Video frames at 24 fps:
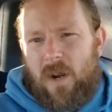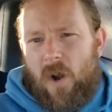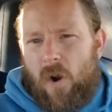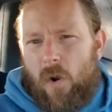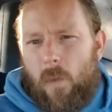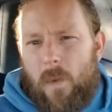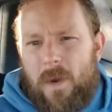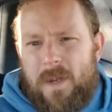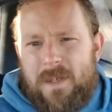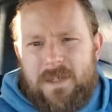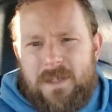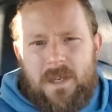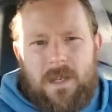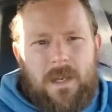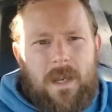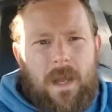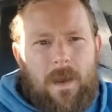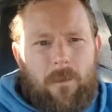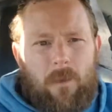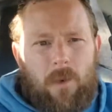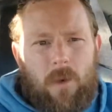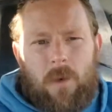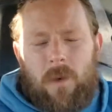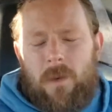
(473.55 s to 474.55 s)
always and
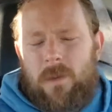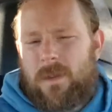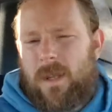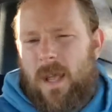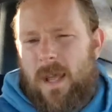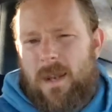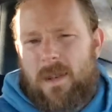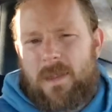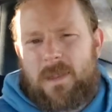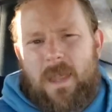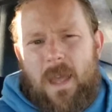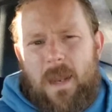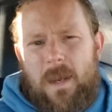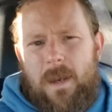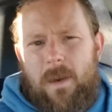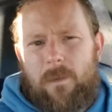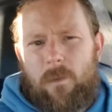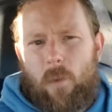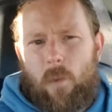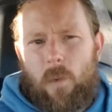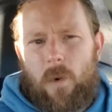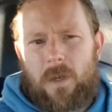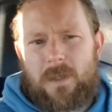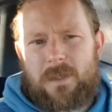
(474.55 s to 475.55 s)
never, that
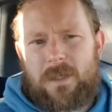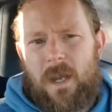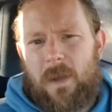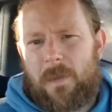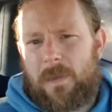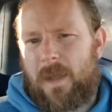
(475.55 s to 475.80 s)
never works out.